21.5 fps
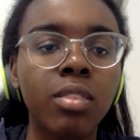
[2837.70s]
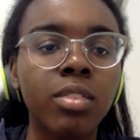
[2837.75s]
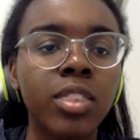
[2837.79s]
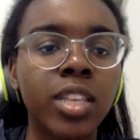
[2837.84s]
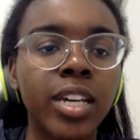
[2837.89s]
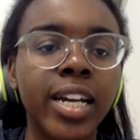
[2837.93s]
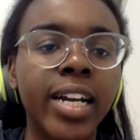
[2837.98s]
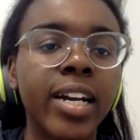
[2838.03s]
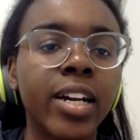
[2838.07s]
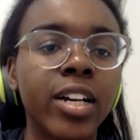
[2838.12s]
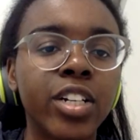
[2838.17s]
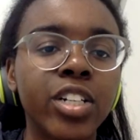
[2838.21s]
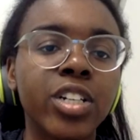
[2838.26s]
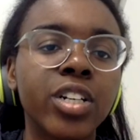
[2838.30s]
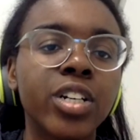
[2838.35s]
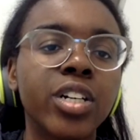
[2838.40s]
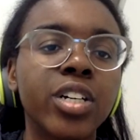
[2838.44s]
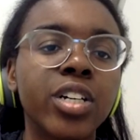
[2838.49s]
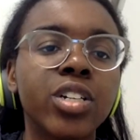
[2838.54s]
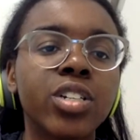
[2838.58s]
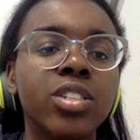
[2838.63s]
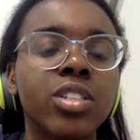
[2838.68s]
the
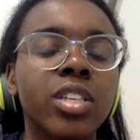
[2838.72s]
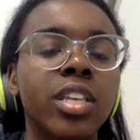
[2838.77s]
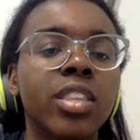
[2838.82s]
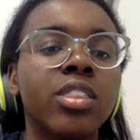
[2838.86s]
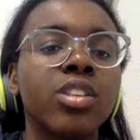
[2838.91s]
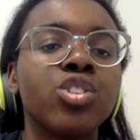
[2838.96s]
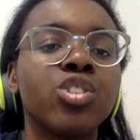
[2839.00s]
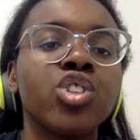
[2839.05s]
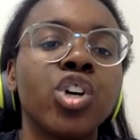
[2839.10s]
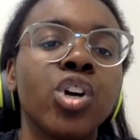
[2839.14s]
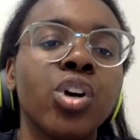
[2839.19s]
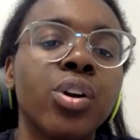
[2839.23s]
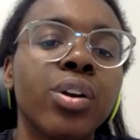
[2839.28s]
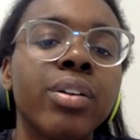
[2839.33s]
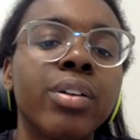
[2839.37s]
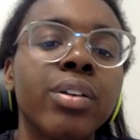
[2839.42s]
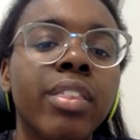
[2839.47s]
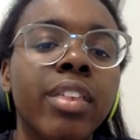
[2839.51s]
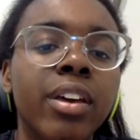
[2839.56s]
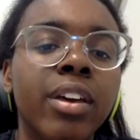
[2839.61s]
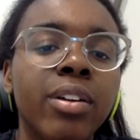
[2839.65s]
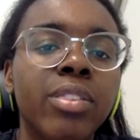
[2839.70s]
characters and the
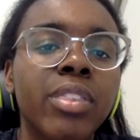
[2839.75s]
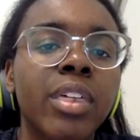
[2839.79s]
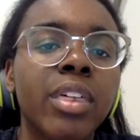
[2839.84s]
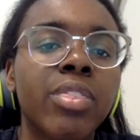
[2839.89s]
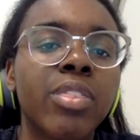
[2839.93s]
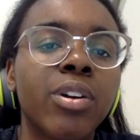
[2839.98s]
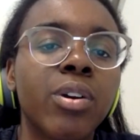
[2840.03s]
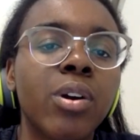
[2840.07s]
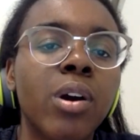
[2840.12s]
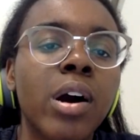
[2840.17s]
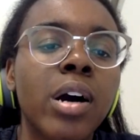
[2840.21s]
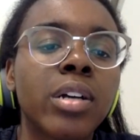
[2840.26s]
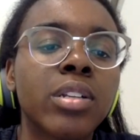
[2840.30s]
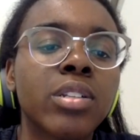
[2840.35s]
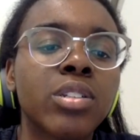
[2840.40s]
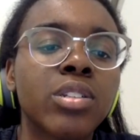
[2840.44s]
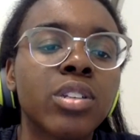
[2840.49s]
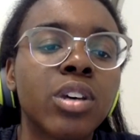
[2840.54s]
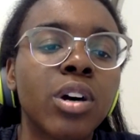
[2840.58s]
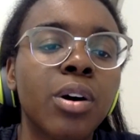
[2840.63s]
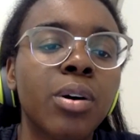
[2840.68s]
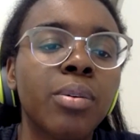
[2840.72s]
journey that they're
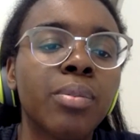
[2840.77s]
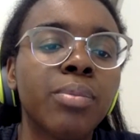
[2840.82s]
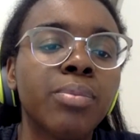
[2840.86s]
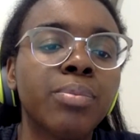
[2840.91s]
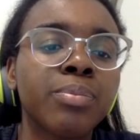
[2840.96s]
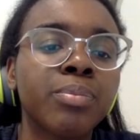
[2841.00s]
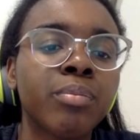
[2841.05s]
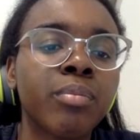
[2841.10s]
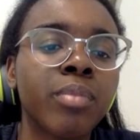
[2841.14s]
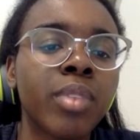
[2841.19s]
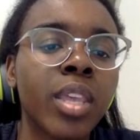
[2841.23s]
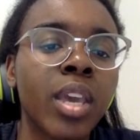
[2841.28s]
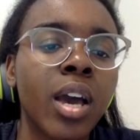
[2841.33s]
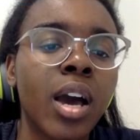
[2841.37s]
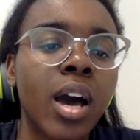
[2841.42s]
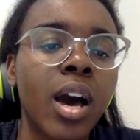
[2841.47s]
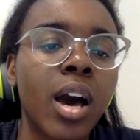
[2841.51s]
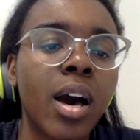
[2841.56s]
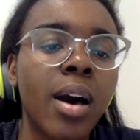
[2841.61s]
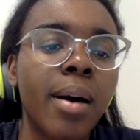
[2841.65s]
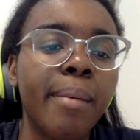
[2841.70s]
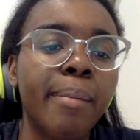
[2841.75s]
on. So
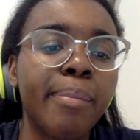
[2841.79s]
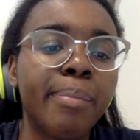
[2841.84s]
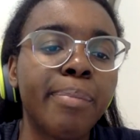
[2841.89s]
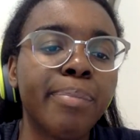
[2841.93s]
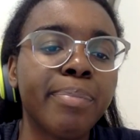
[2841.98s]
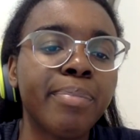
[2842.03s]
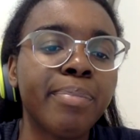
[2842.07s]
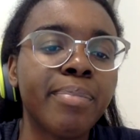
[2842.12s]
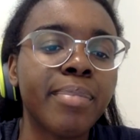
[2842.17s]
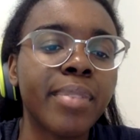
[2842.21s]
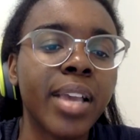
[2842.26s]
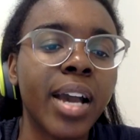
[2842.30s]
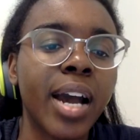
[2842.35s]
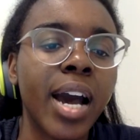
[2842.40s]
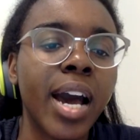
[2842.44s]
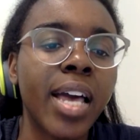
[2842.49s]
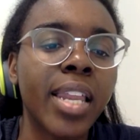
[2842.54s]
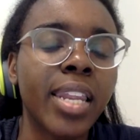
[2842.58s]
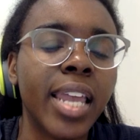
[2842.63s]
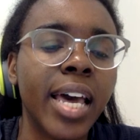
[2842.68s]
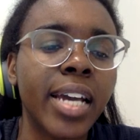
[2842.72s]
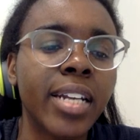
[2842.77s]

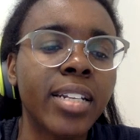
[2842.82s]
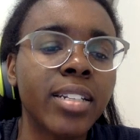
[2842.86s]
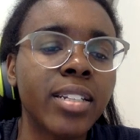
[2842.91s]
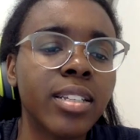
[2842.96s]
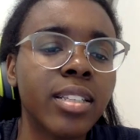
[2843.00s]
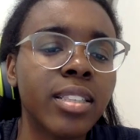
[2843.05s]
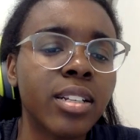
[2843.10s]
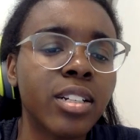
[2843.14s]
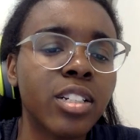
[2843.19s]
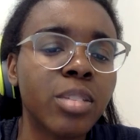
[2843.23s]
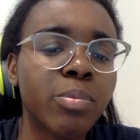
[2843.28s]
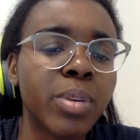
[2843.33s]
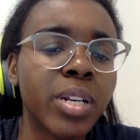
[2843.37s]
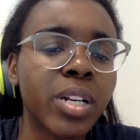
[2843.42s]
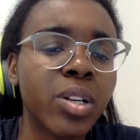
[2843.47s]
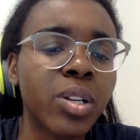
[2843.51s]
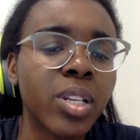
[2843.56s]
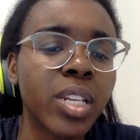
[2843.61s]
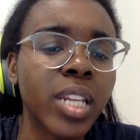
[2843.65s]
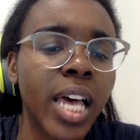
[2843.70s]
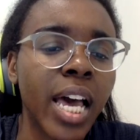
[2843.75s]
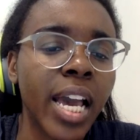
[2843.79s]
I liked this
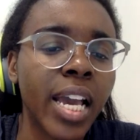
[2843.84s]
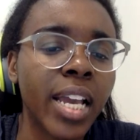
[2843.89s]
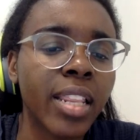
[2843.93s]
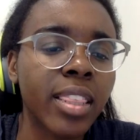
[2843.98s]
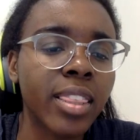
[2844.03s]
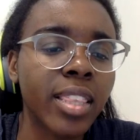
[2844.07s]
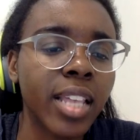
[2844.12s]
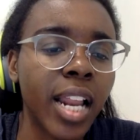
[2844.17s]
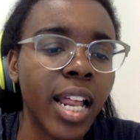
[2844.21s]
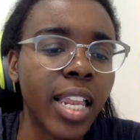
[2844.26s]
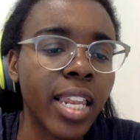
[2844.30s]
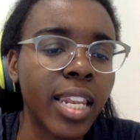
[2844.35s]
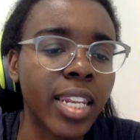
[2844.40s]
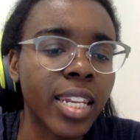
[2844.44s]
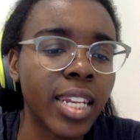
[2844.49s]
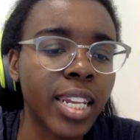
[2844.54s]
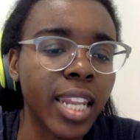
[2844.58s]
particular line that I